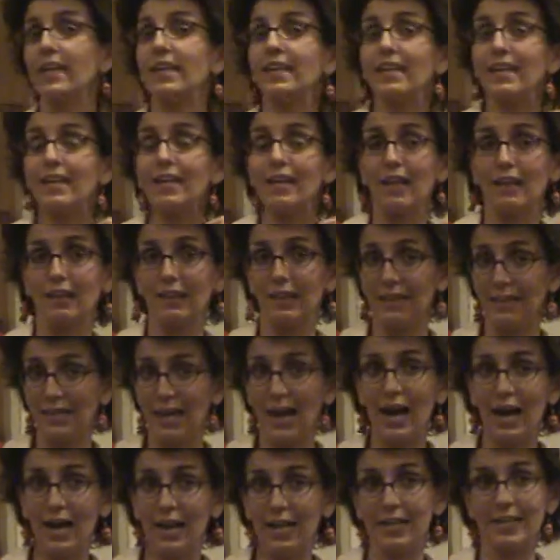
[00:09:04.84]
Kitty
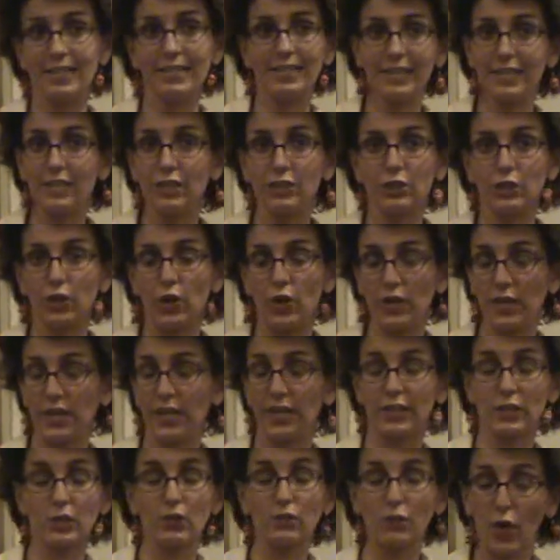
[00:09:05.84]
Lanai t-shirt.
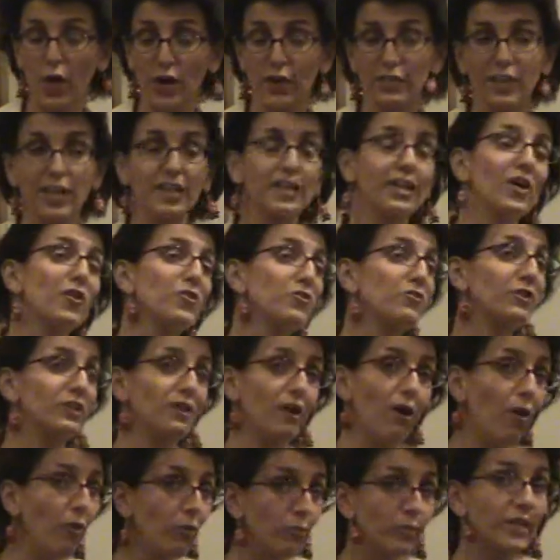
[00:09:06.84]
And as far as I know, you
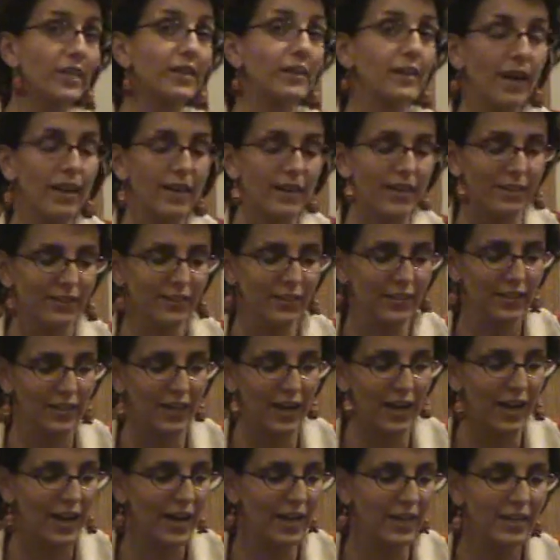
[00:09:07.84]
can only get it in
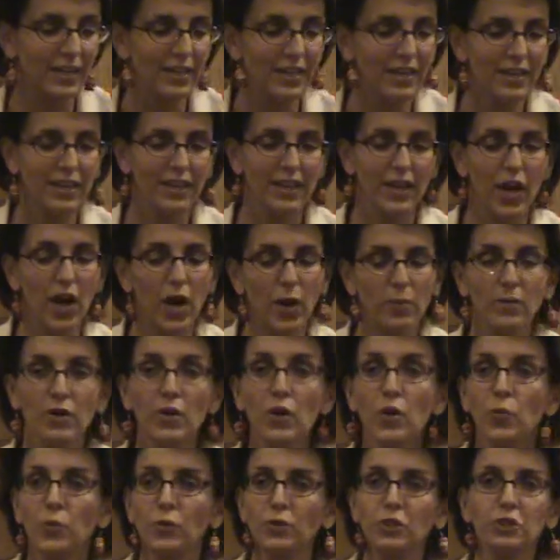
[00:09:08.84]
Lanai, um,
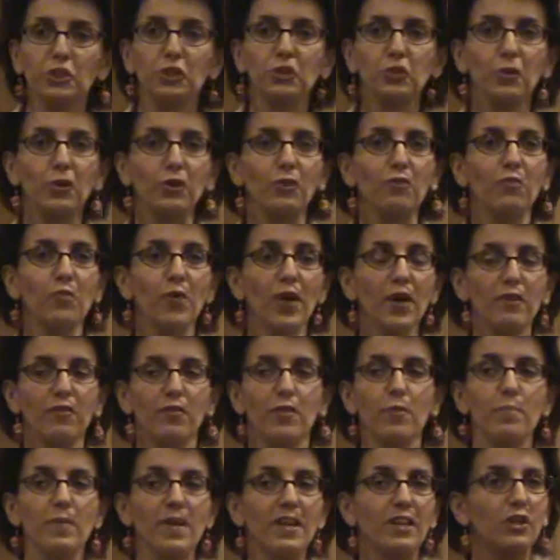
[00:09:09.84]
which is sort of one
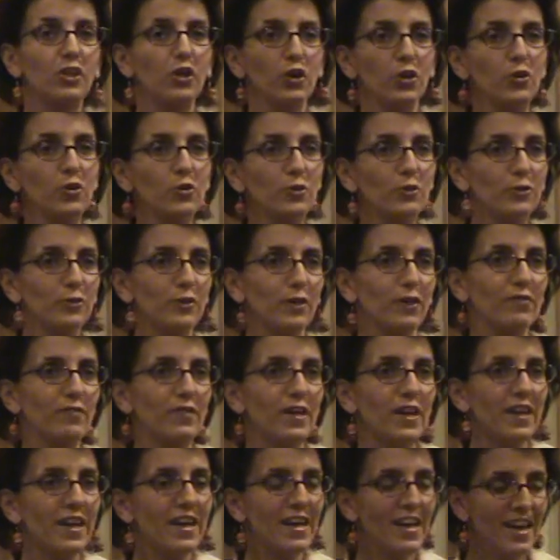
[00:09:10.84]
of the big coups of
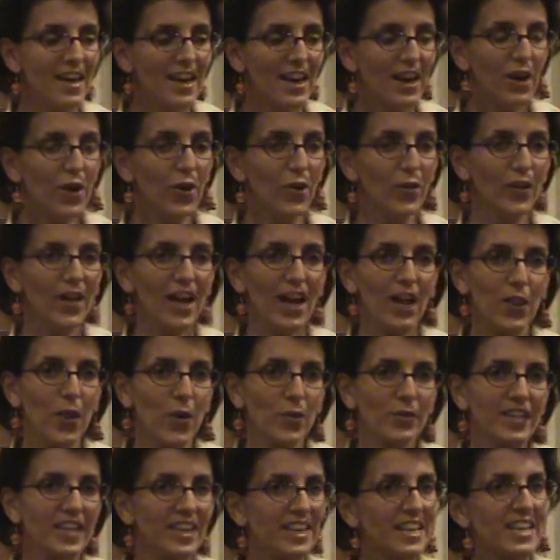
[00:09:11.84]
the whole
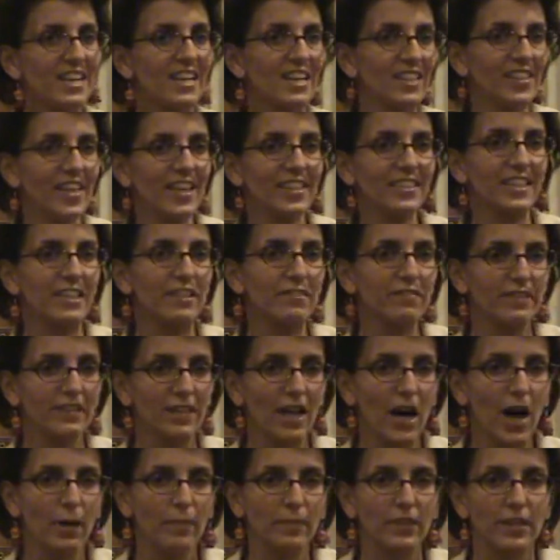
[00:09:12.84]
Hello Kitty collecting
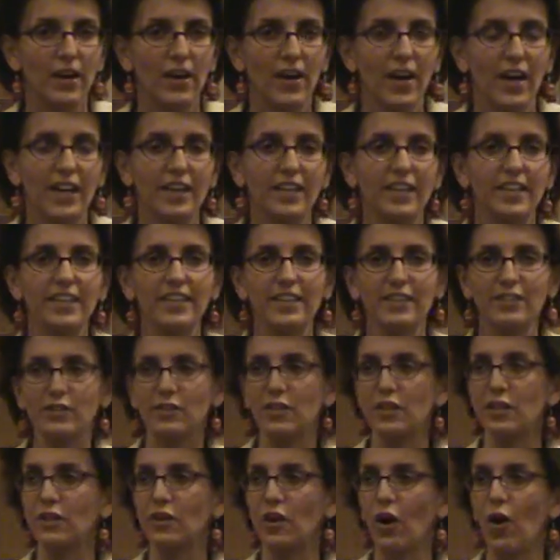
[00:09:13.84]
phenomenon is
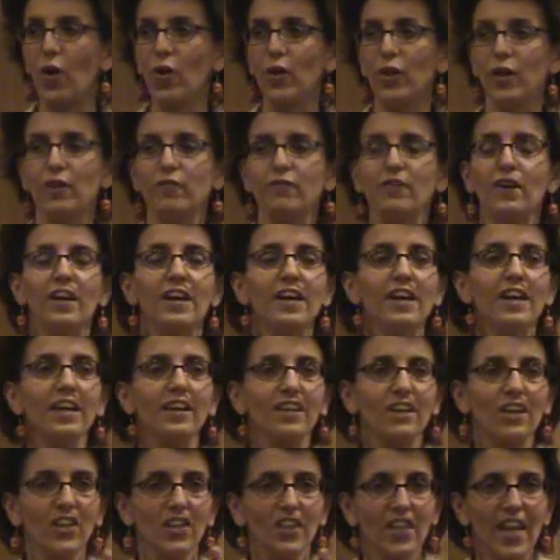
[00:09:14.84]
the goal of
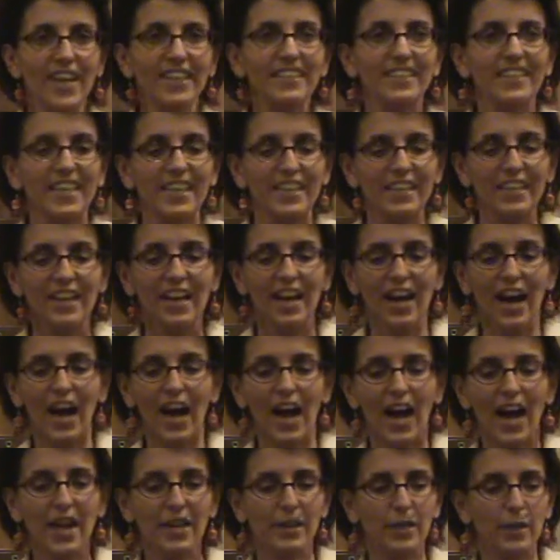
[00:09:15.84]
collecting
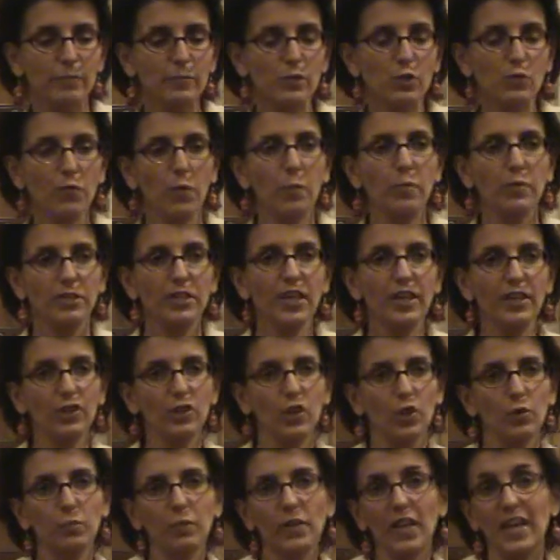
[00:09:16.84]
items from
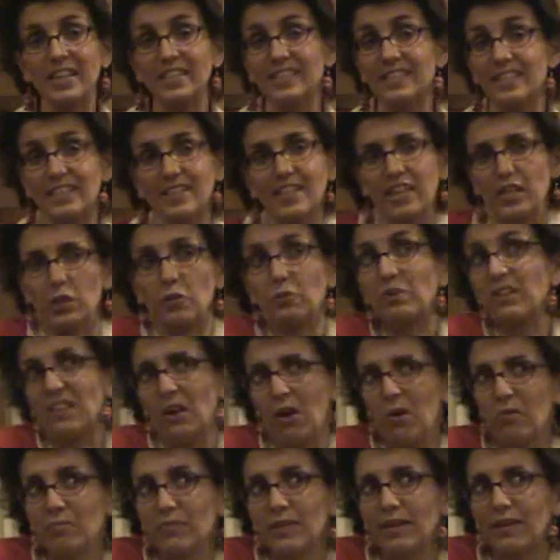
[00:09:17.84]
particular places that you can
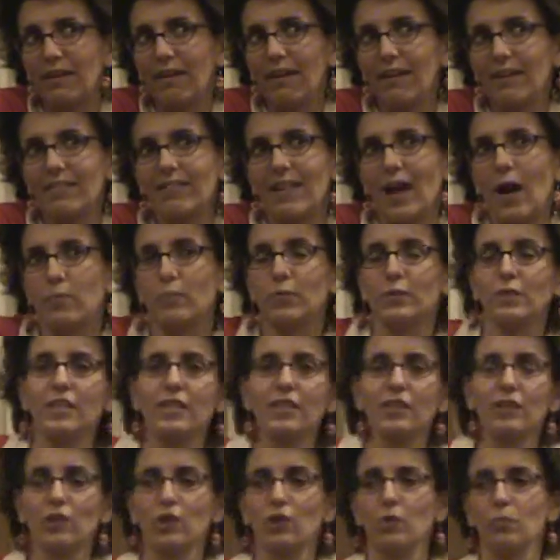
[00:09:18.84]
only get in that
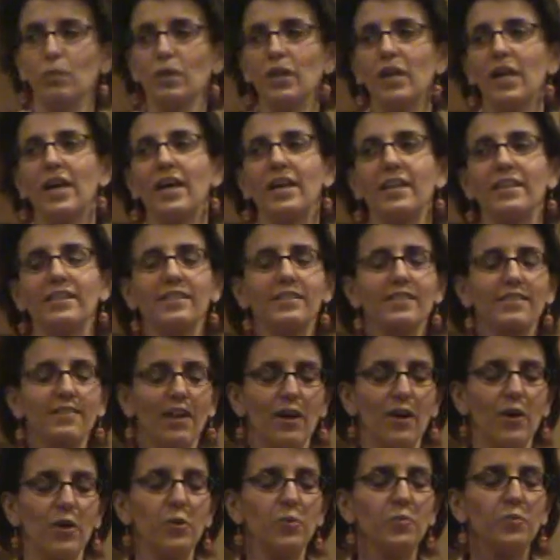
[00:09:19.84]
particular place.
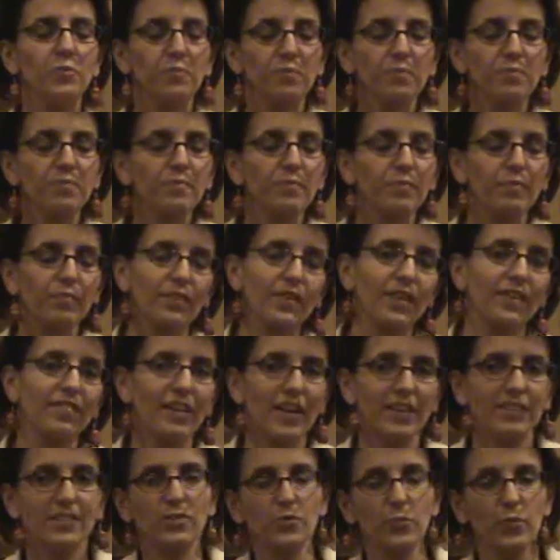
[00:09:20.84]
So
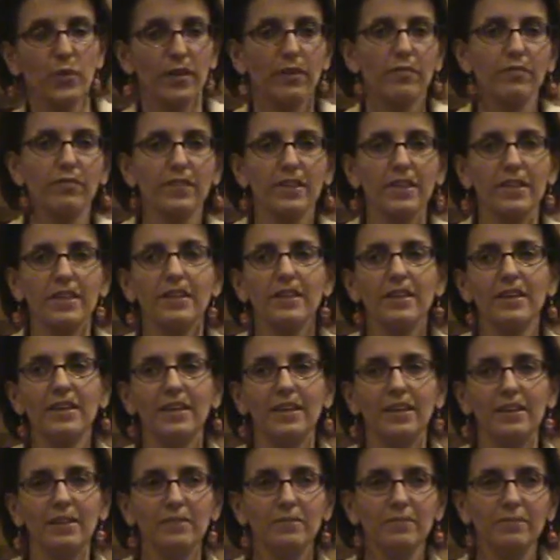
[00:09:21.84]
that's one of the
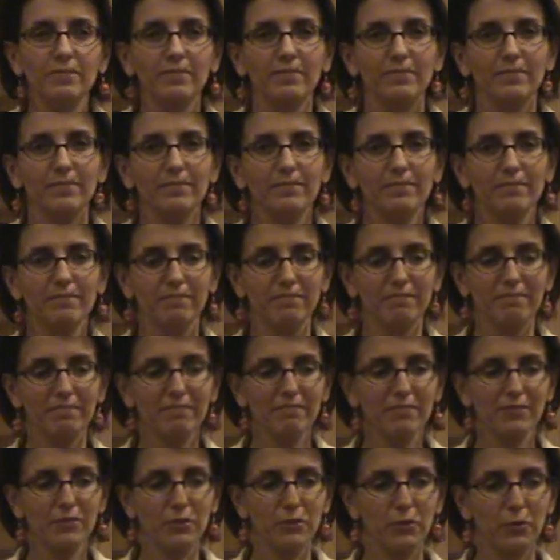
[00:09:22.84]
uh,
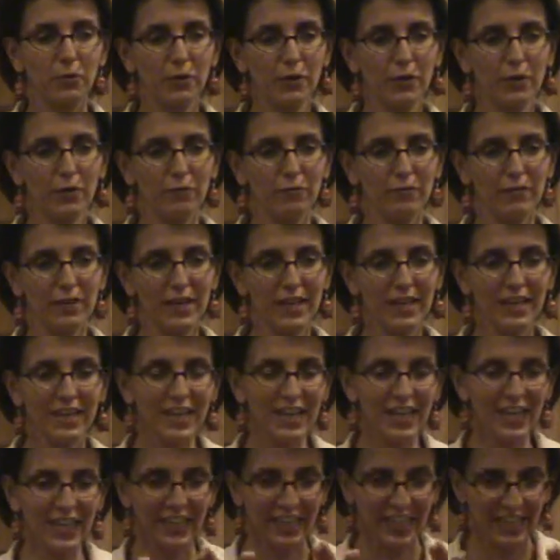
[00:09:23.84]
sort of uh,
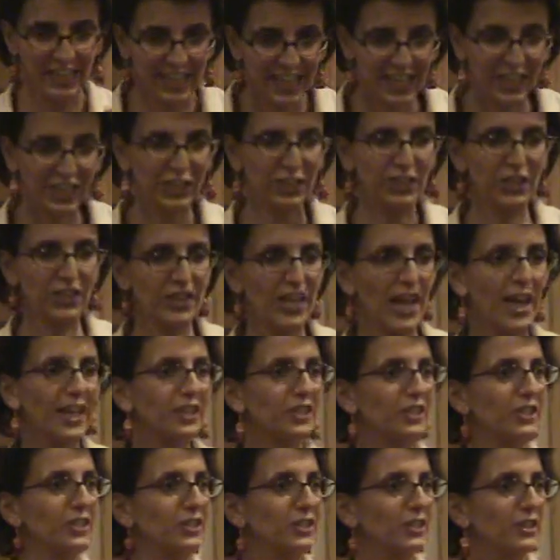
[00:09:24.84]
niche
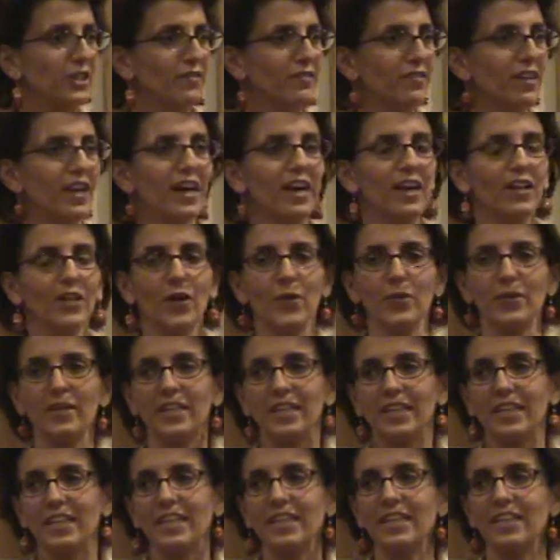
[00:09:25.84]
sections of the Hello
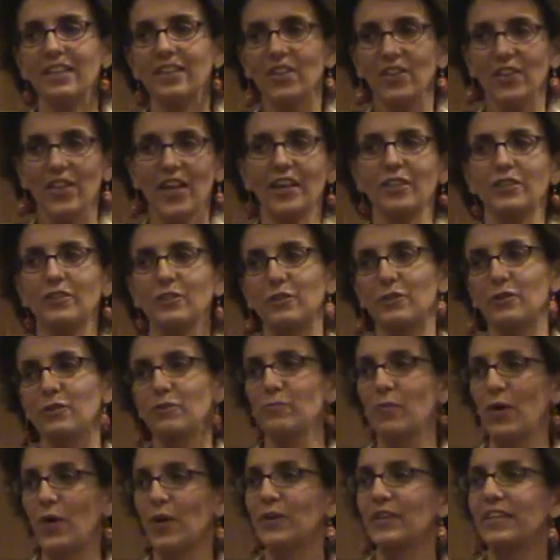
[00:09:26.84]
Kitty
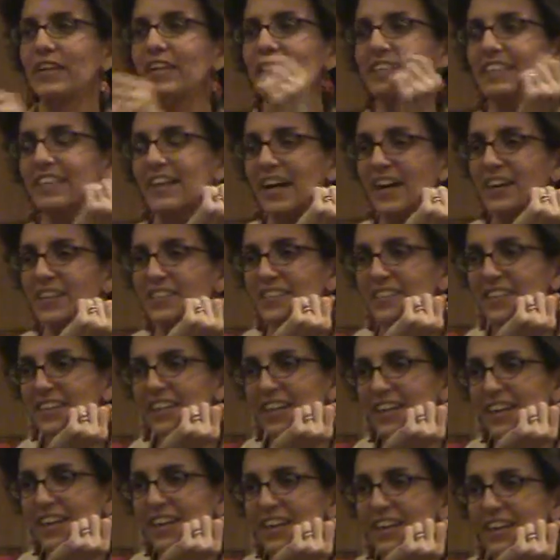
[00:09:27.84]
collectors market. Yeah,
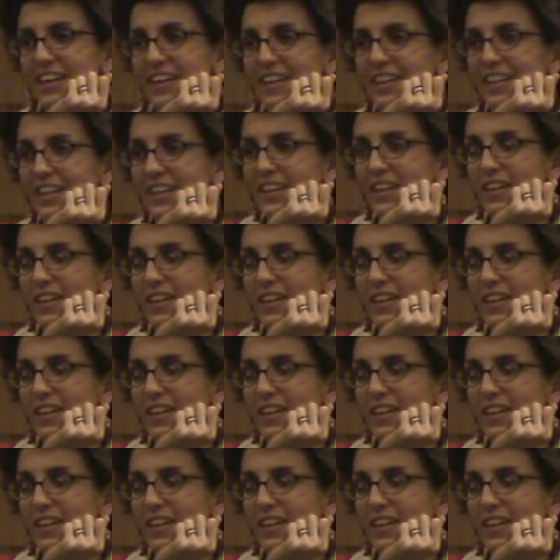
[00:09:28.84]
Maui.